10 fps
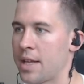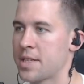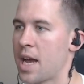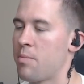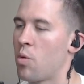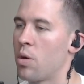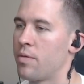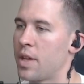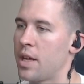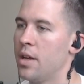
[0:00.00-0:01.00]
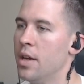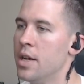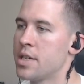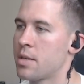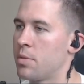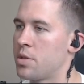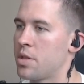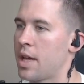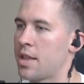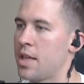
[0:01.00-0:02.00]
It's got more of the, similar to
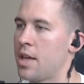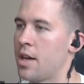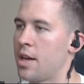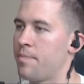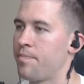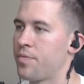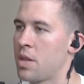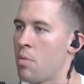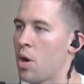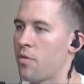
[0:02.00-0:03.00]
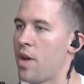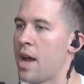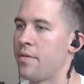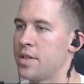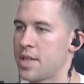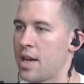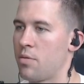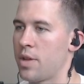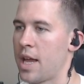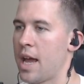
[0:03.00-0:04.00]
like the Mark V design,
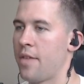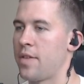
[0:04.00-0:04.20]
where they had